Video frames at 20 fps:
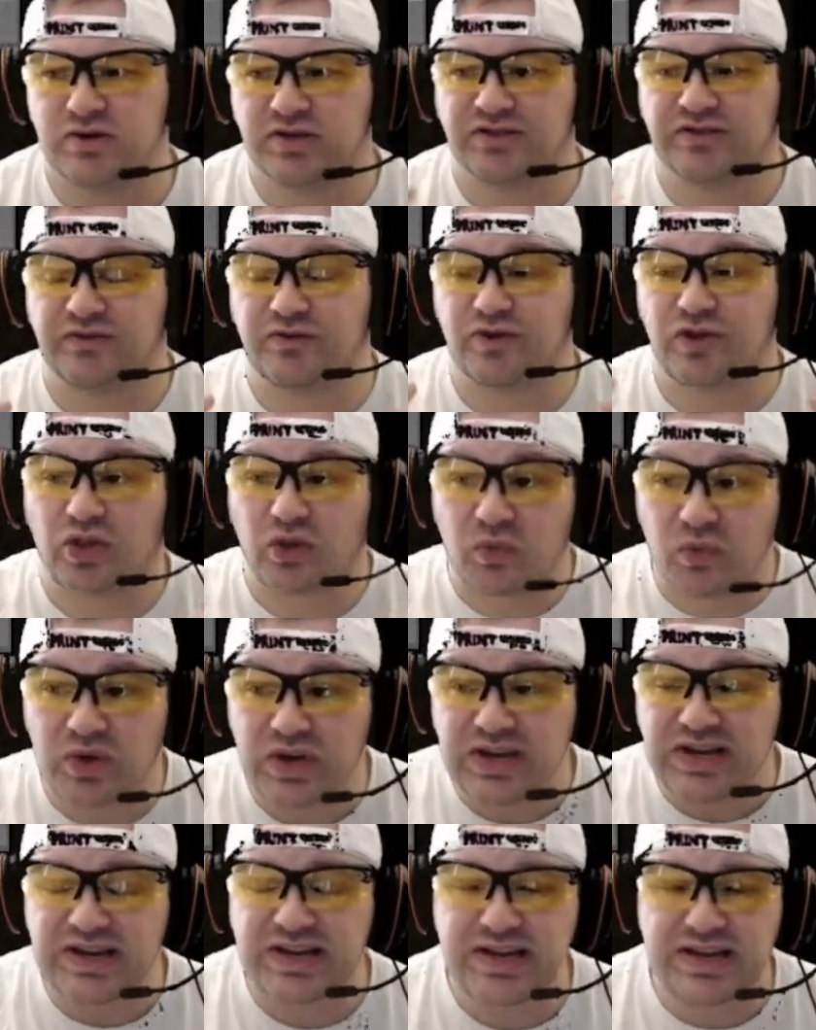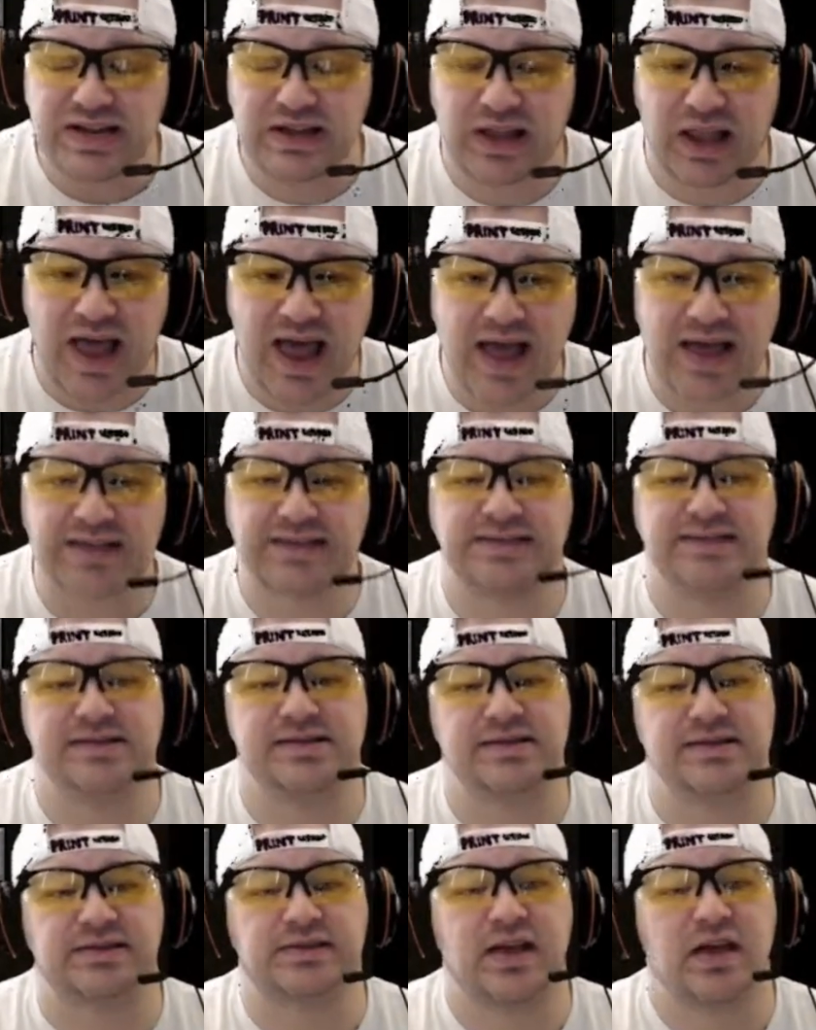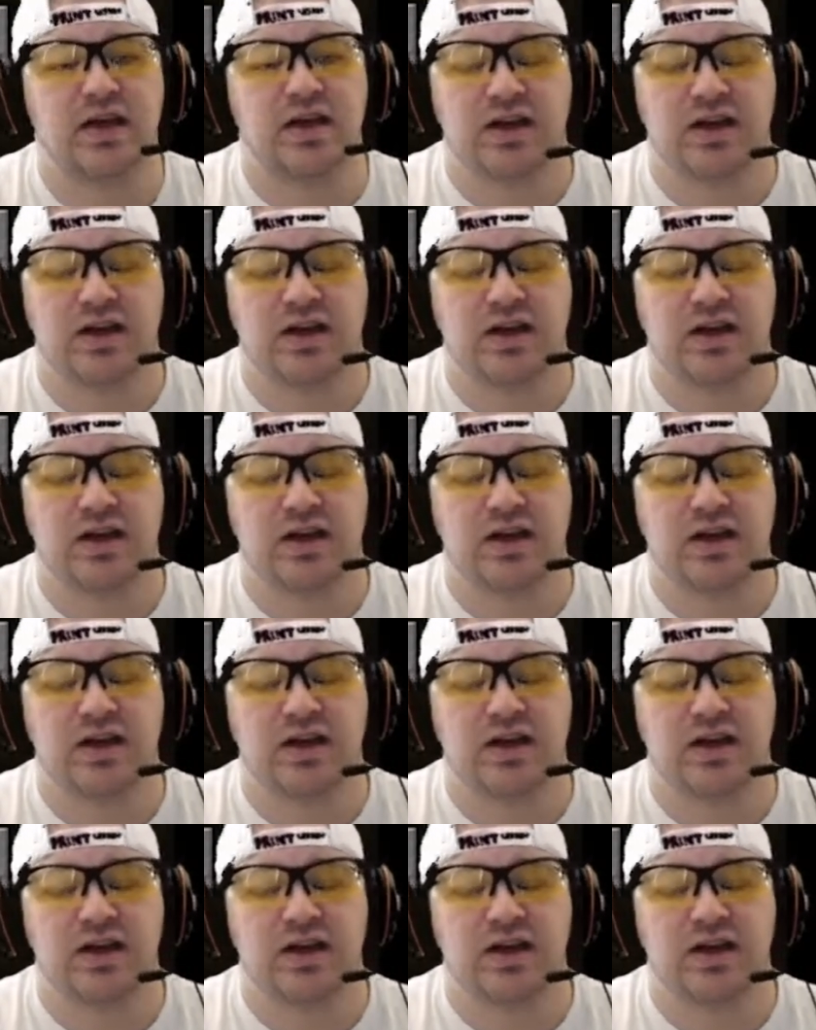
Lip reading: 3D glasses.